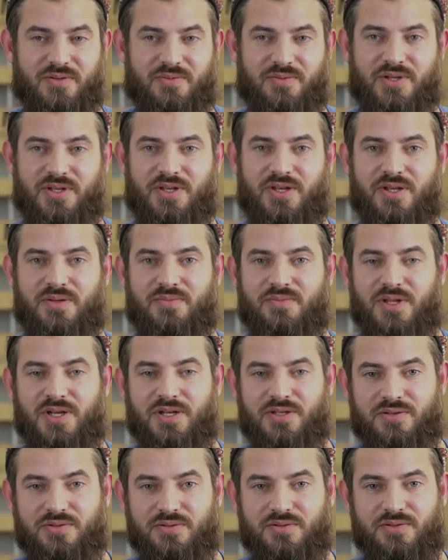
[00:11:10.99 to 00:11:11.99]
we came
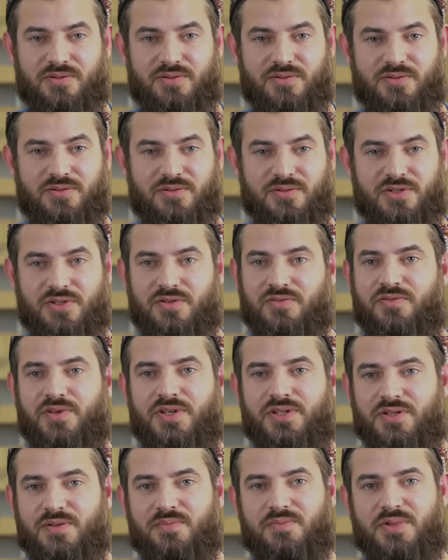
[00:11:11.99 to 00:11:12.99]
like to
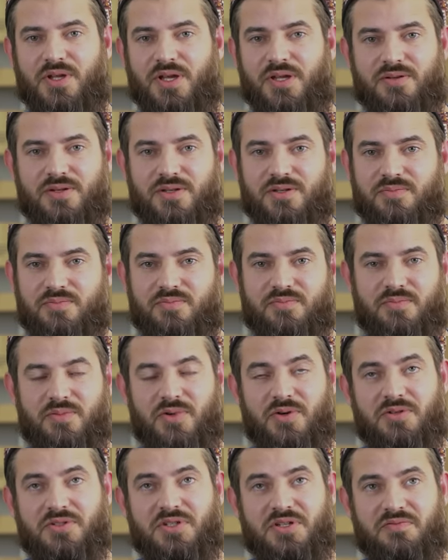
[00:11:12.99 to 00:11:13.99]
Sufism Yani,
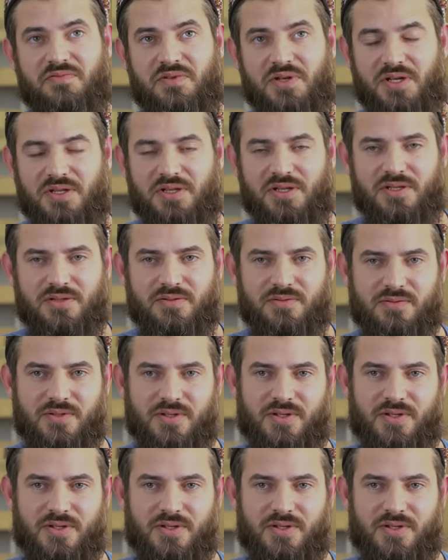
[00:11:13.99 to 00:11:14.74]
or something like that.